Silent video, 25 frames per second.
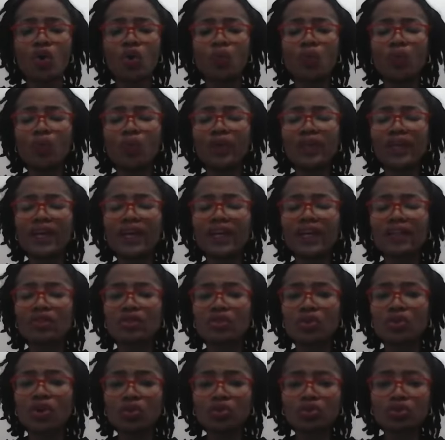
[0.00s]
We
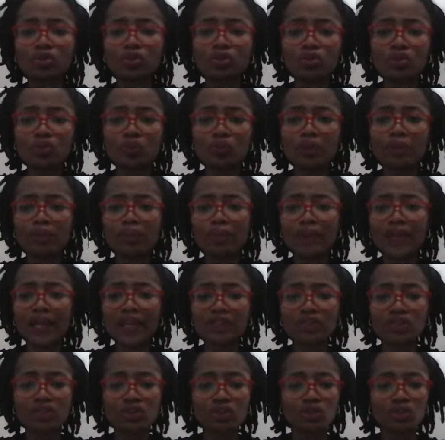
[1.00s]
exalt you. We
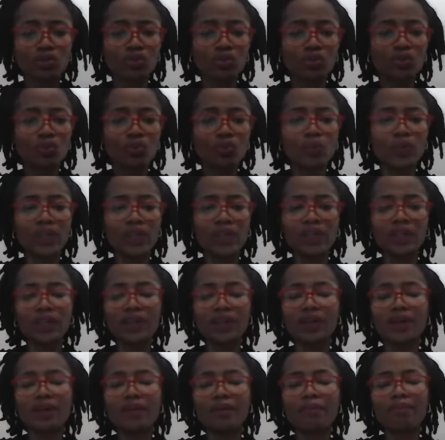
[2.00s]
bless you.
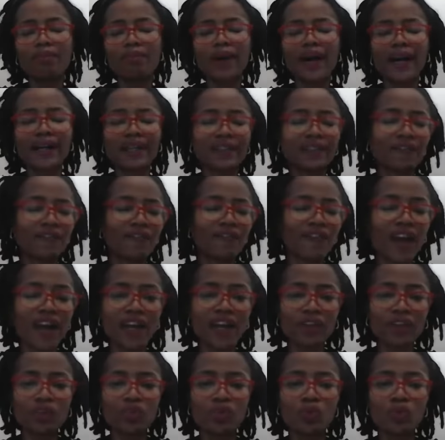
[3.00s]
We
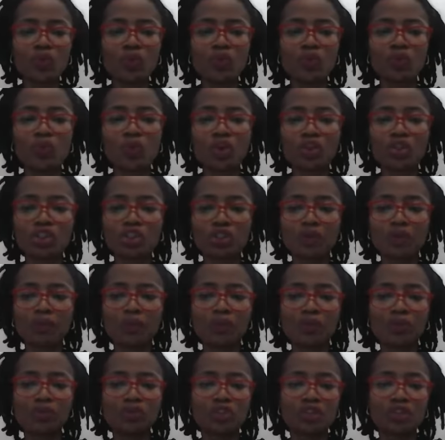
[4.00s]
magnify you. We
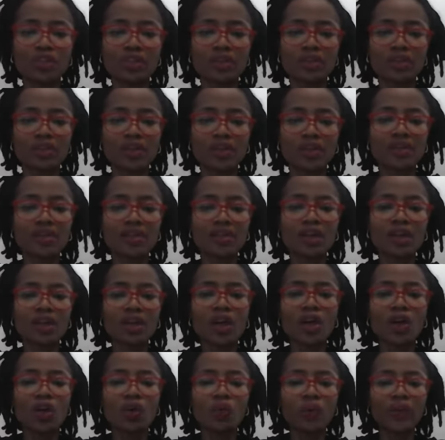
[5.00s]
worship you, Jesus.
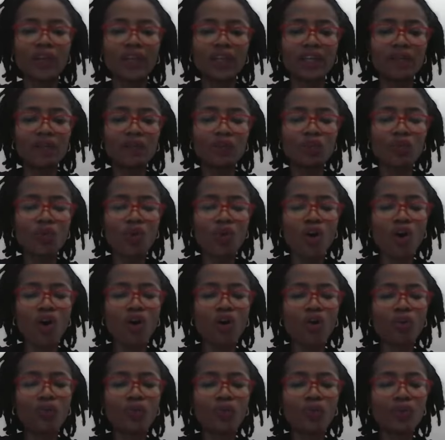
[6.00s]
We give you
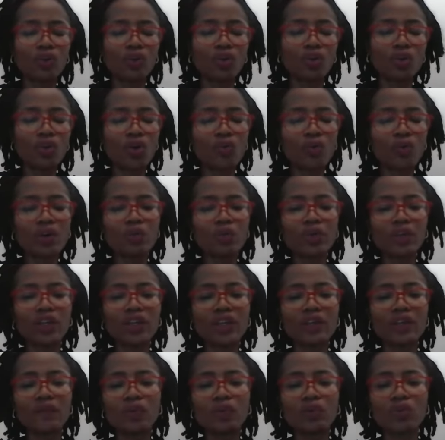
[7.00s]
all the glory. We
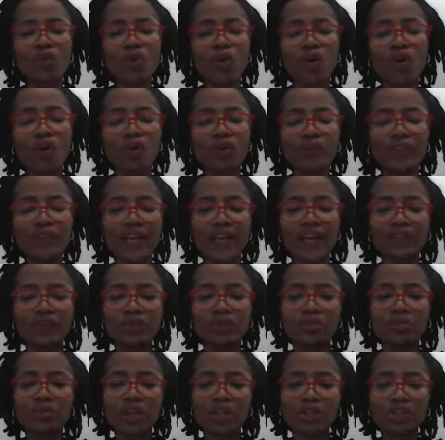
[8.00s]
give you all the
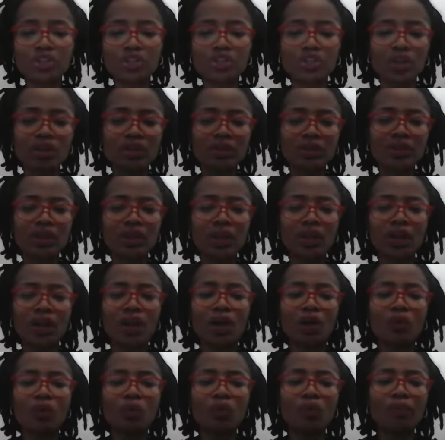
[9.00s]
adoration.
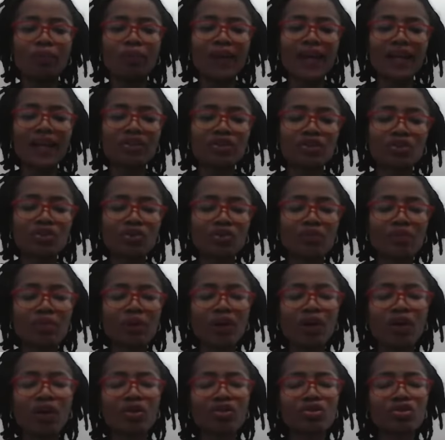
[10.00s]
We bless you
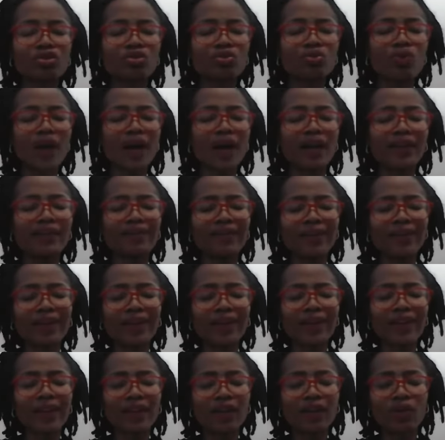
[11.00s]
because you are the
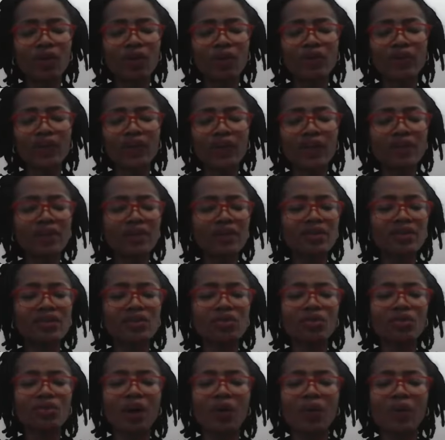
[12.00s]
King of
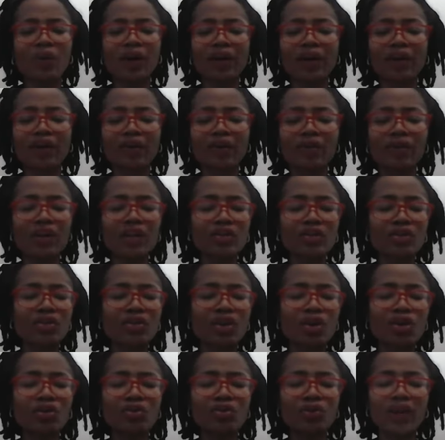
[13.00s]
Kings. You are our
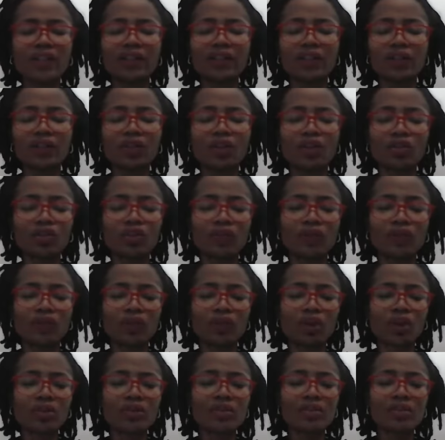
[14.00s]
Creator. You are the Lord of
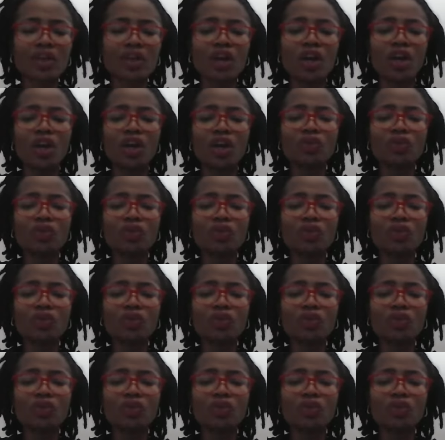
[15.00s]
Lords.